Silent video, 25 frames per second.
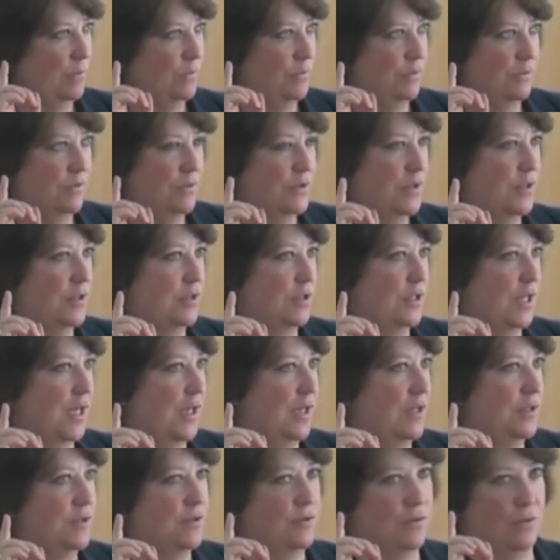
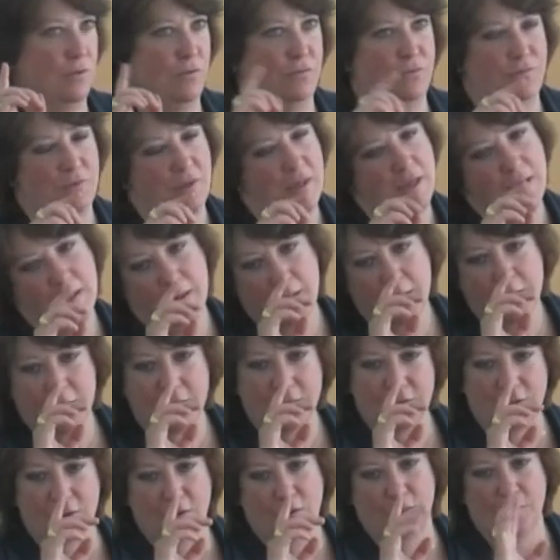Bundesgerichtshof.
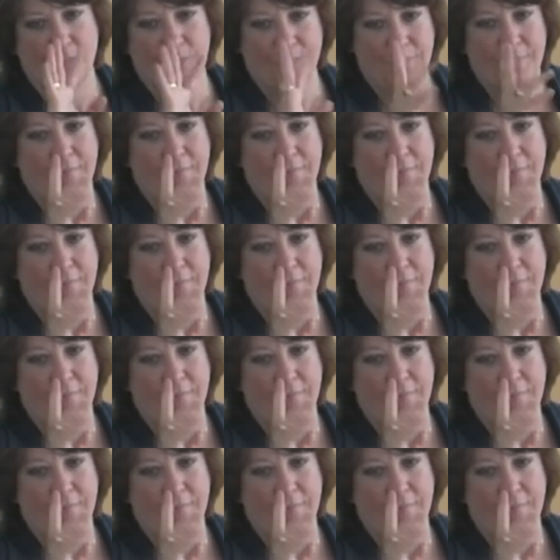So,